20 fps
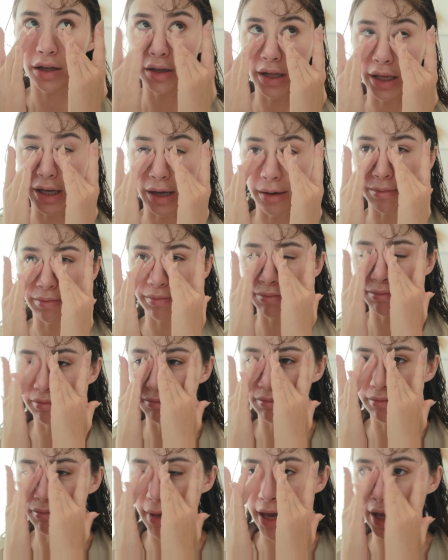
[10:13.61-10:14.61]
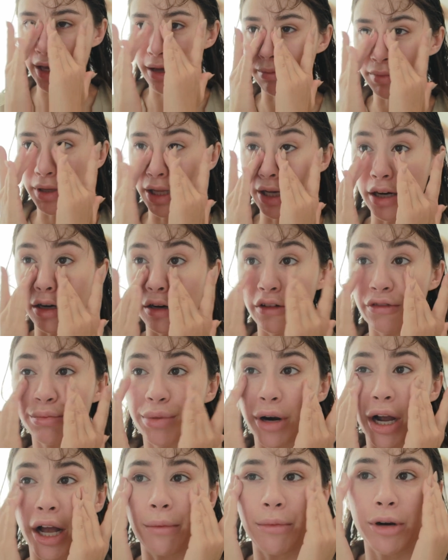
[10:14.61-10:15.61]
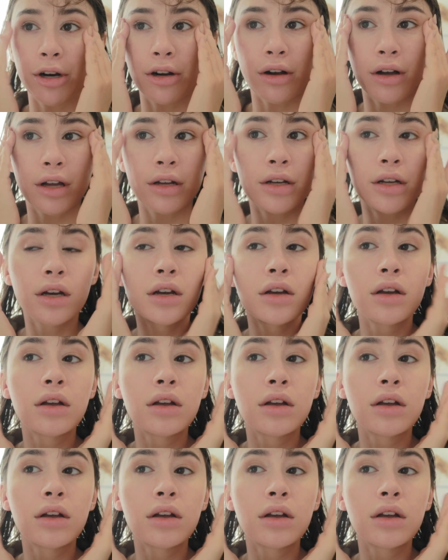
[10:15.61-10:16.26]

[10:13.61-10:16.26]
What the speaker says: like a makeup layer of primer on.